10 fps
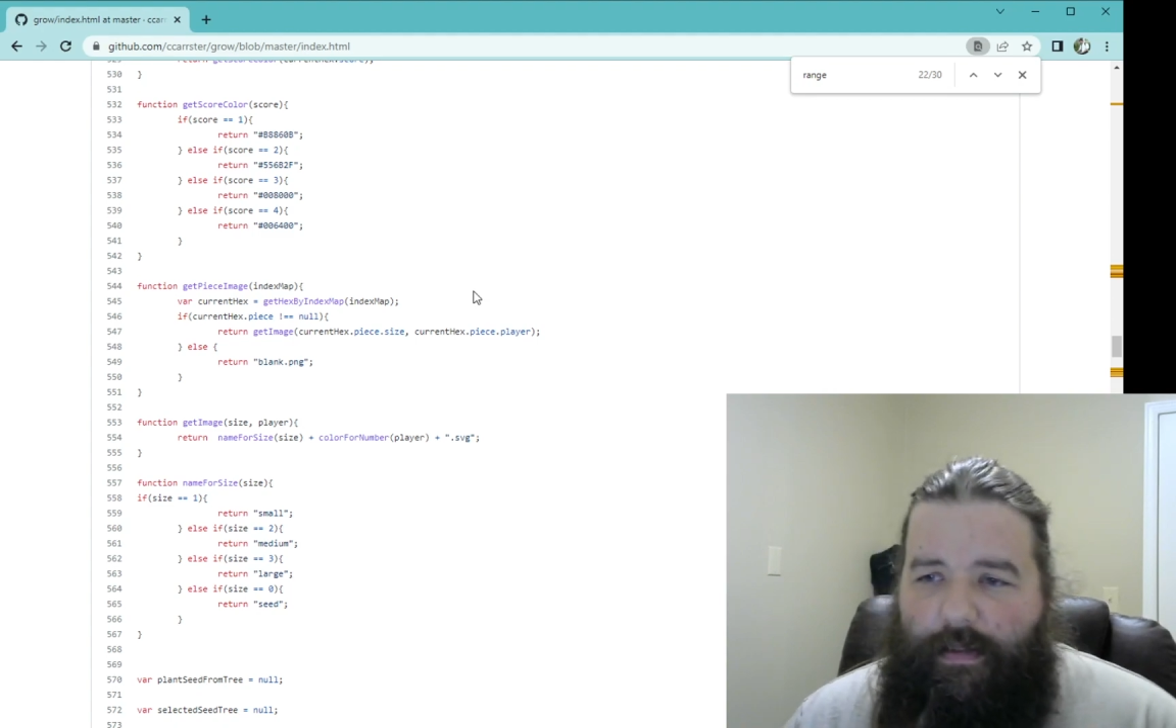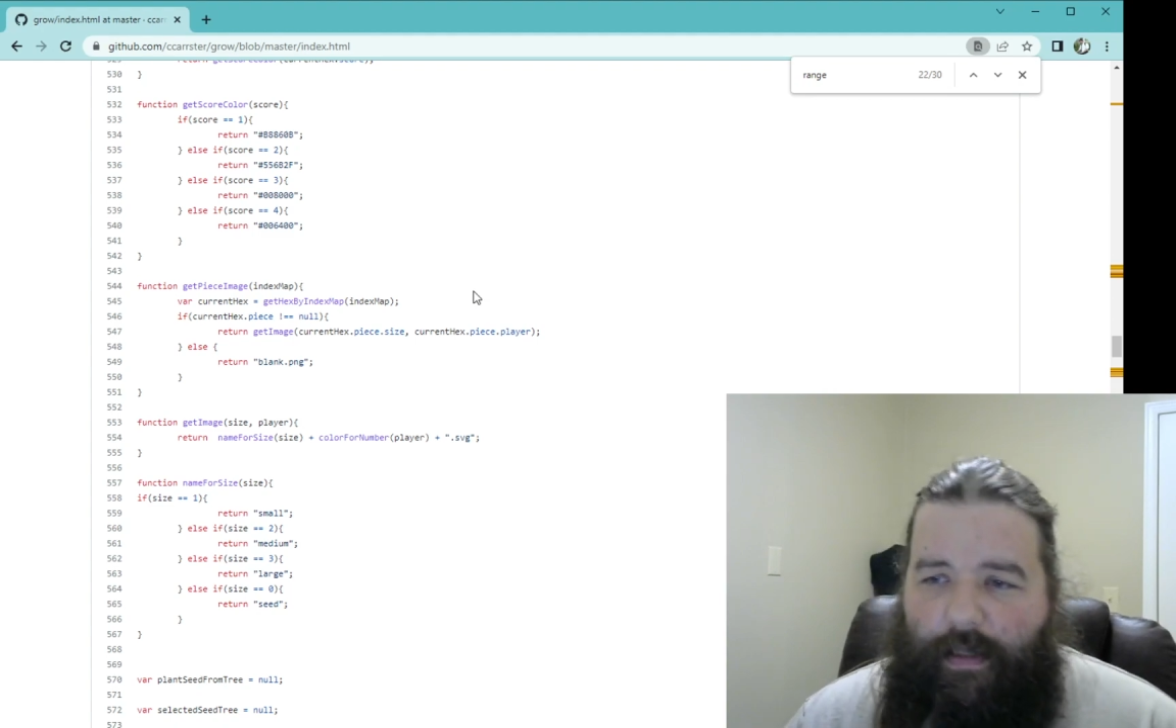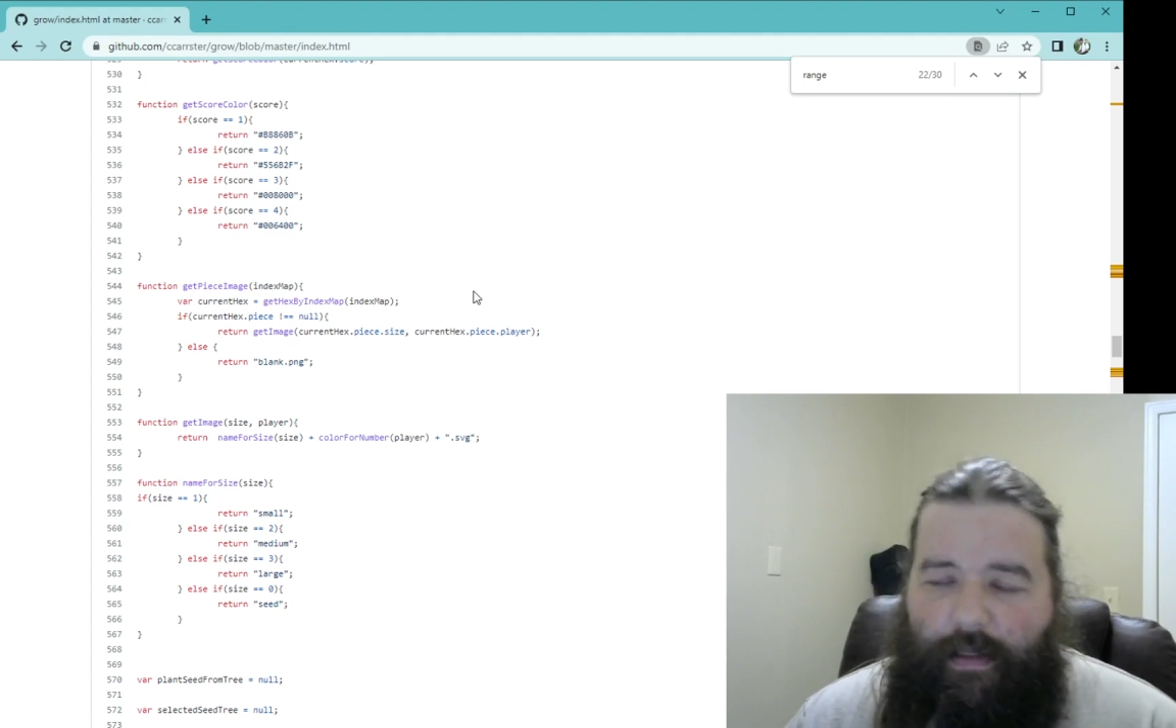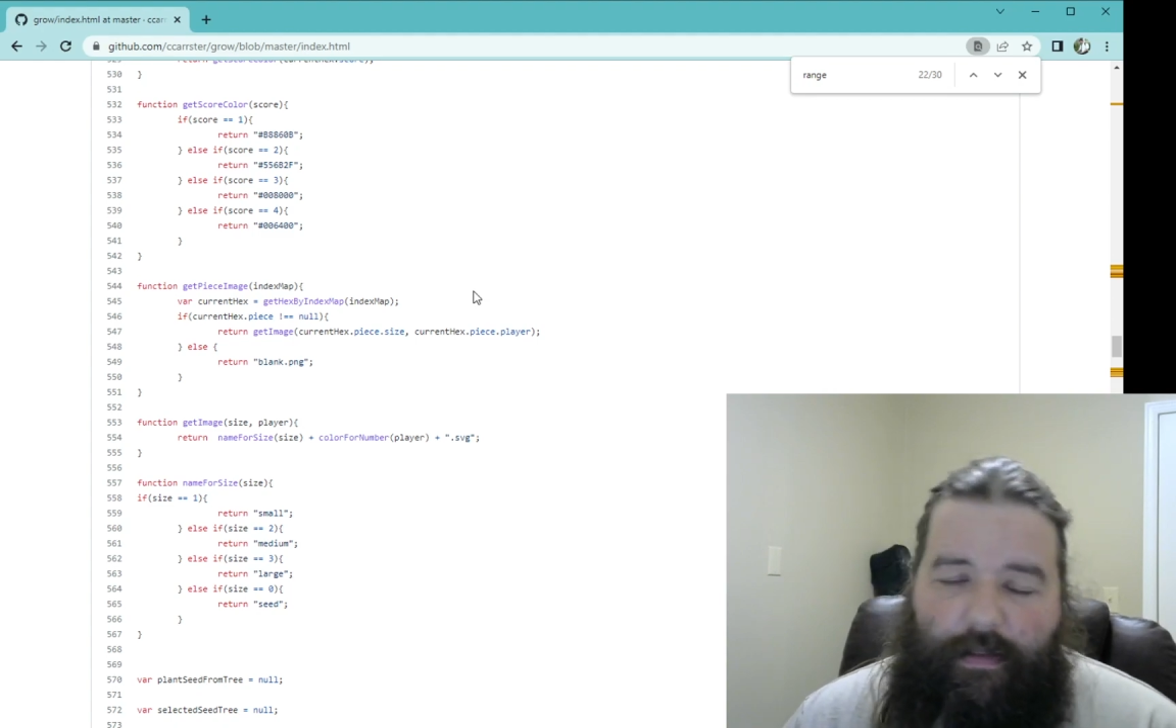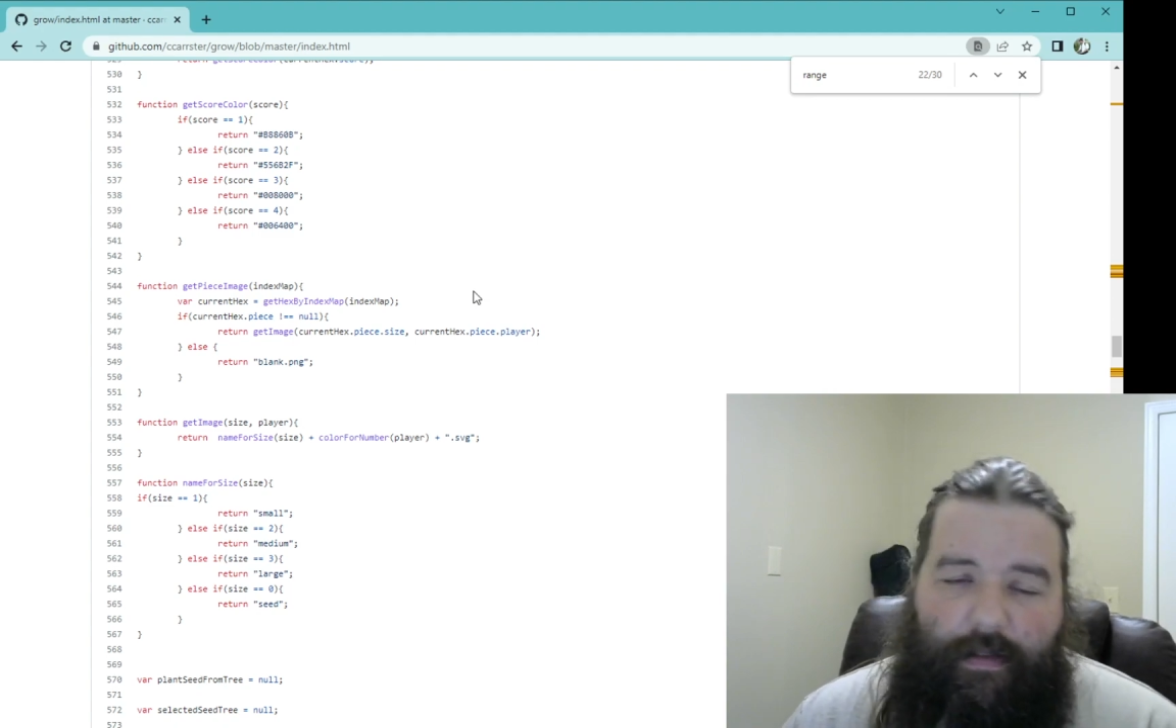
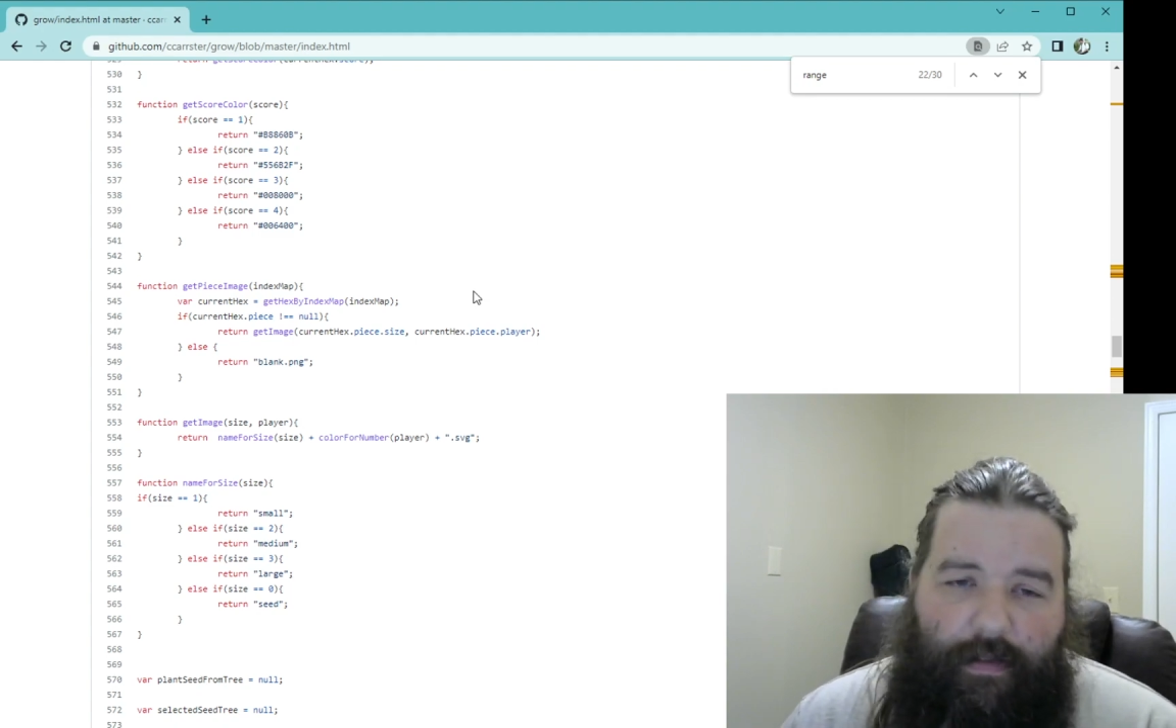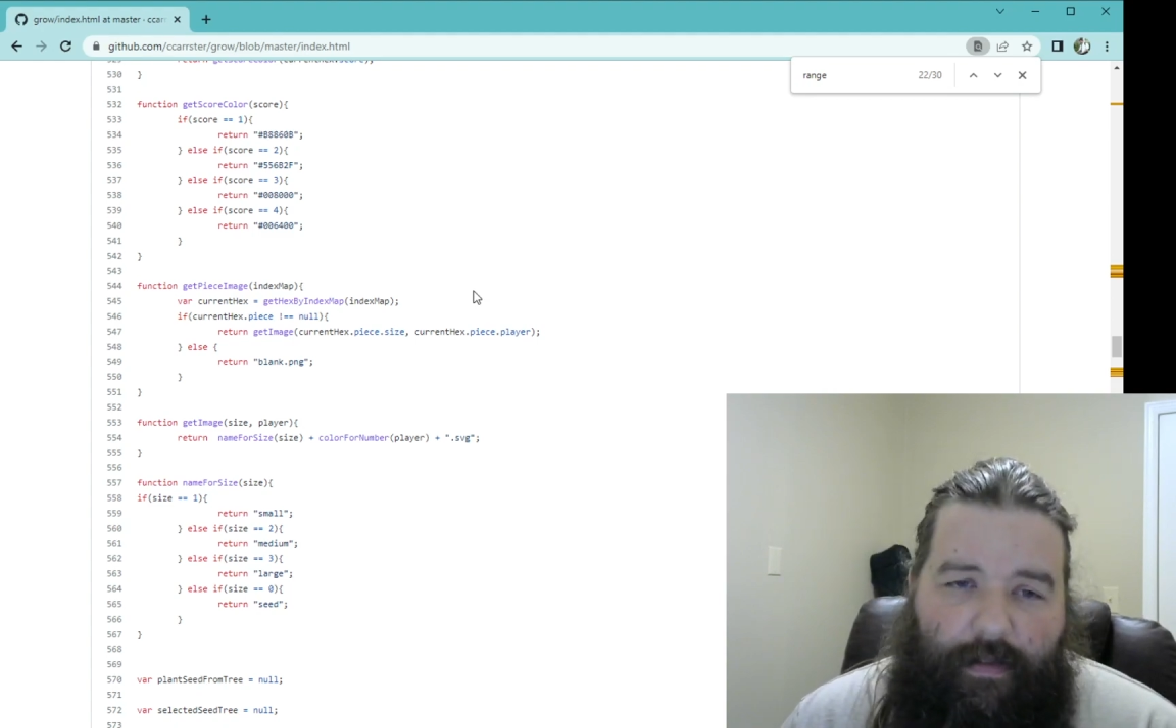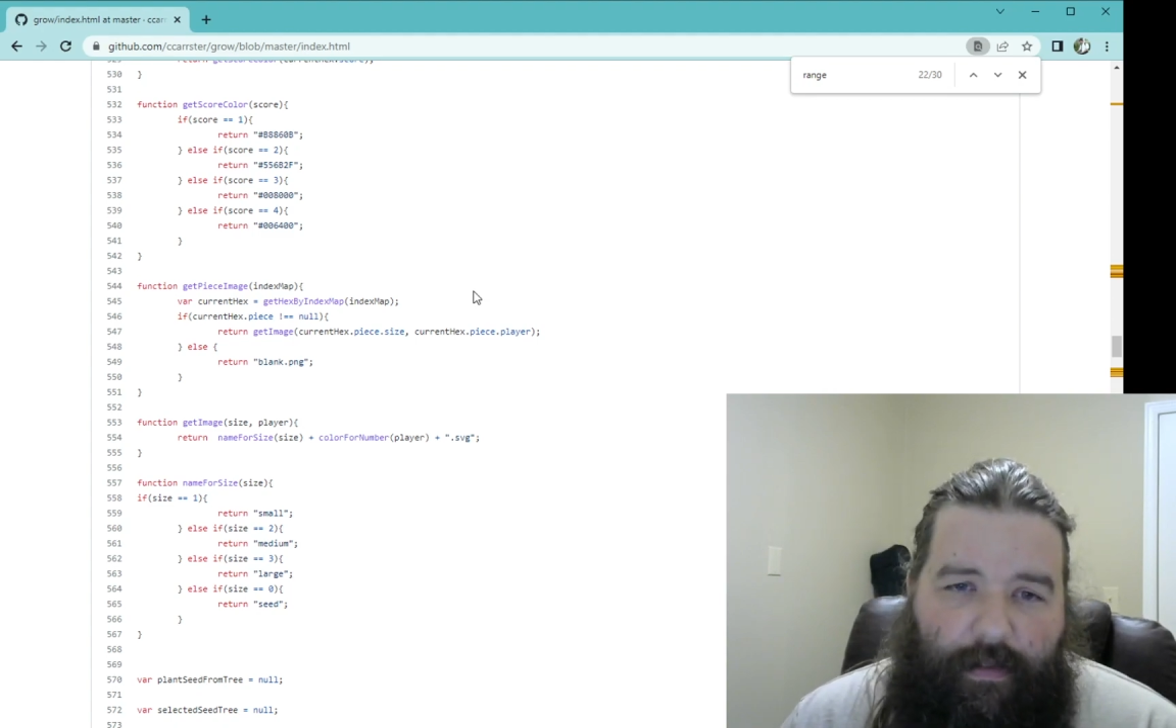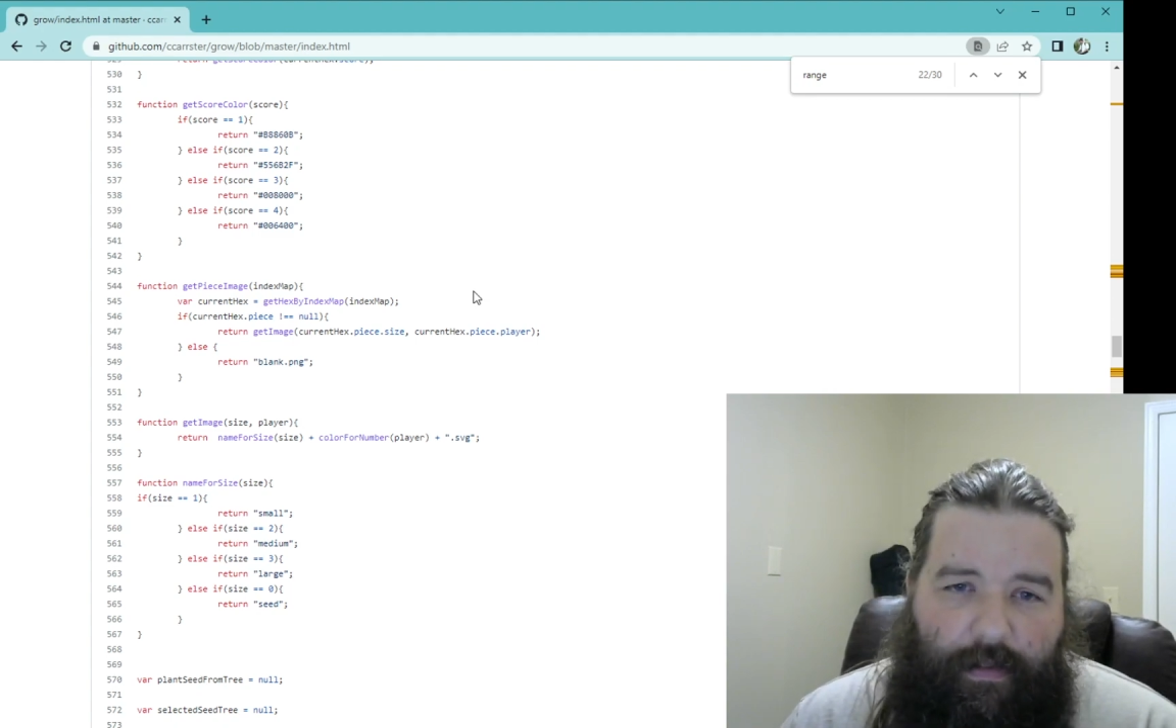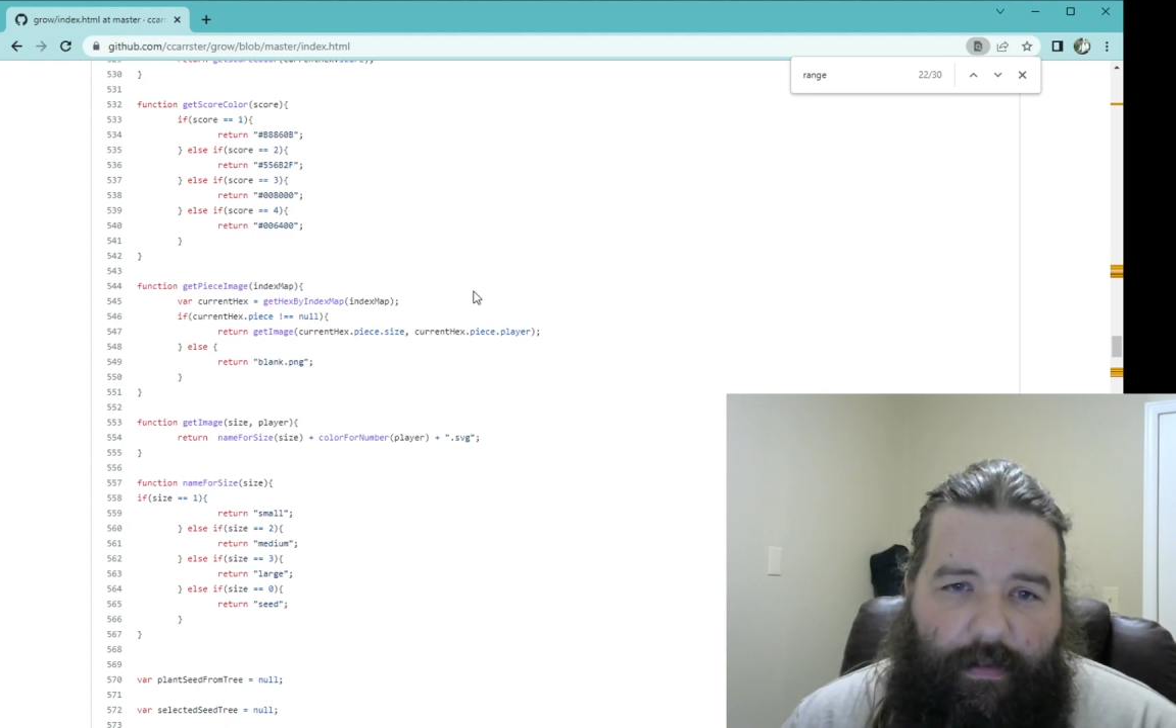sizes and
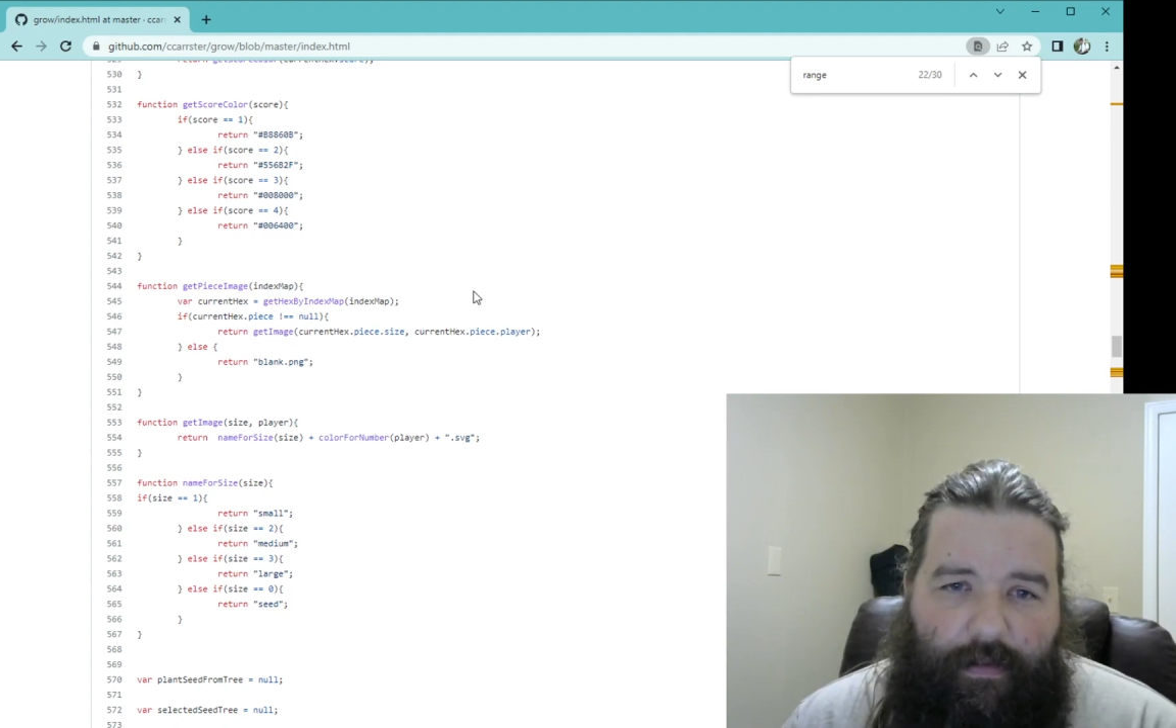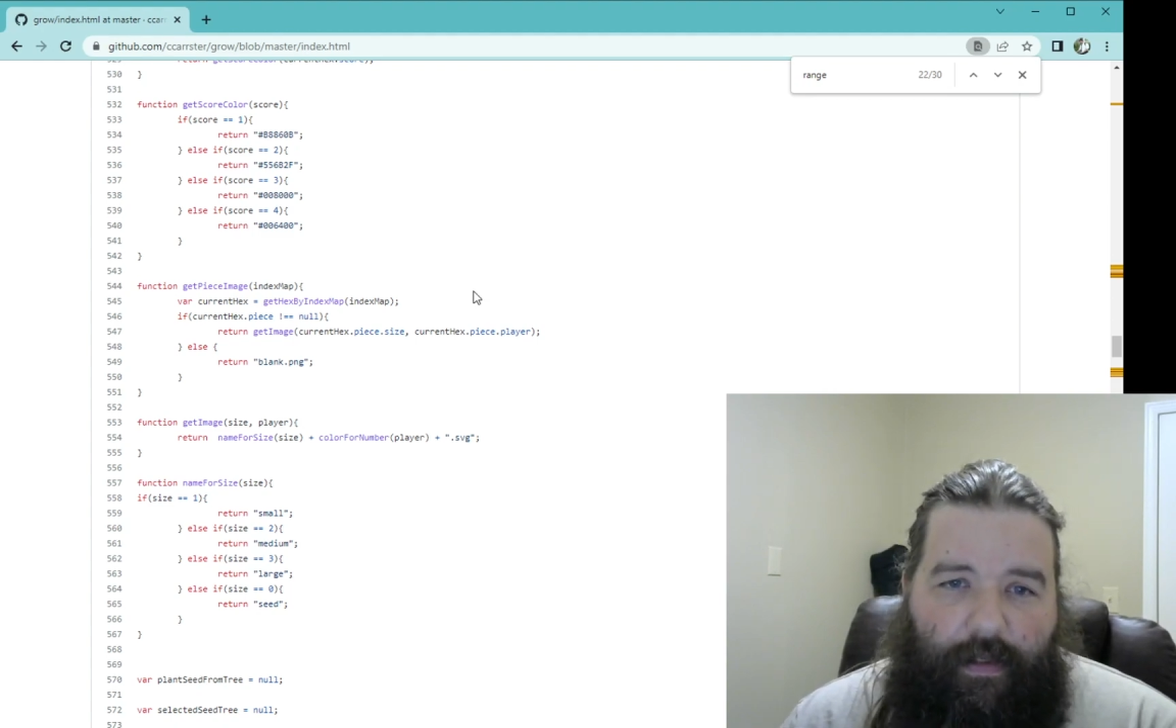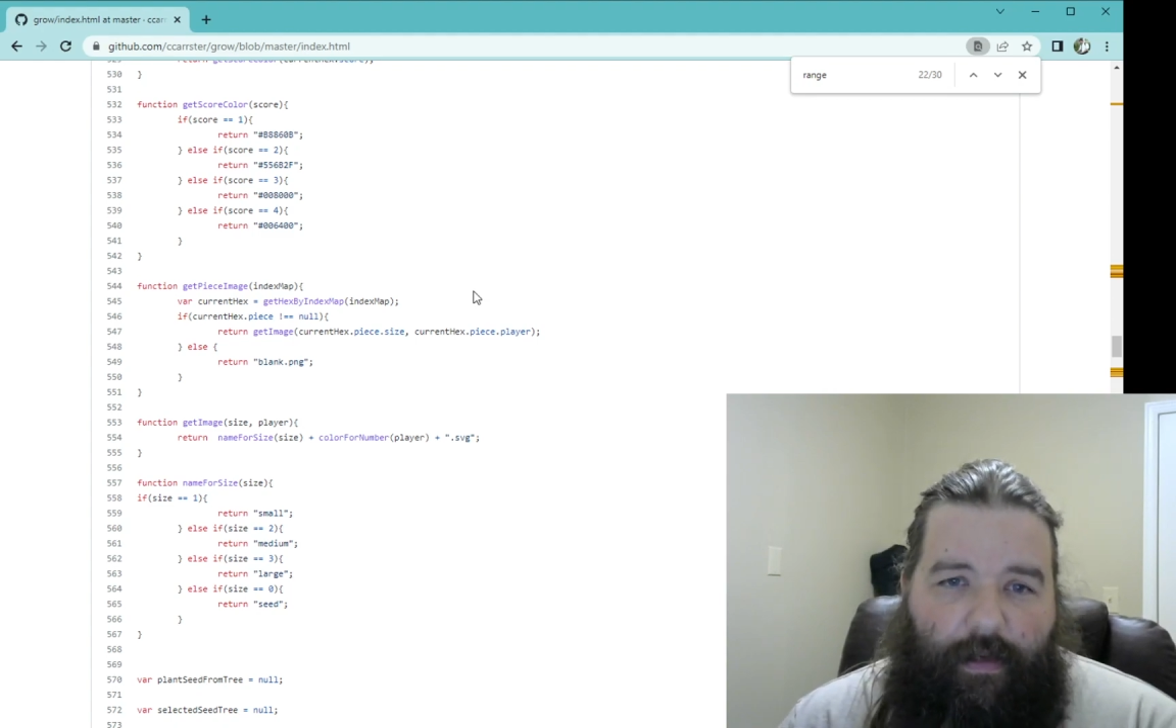seeds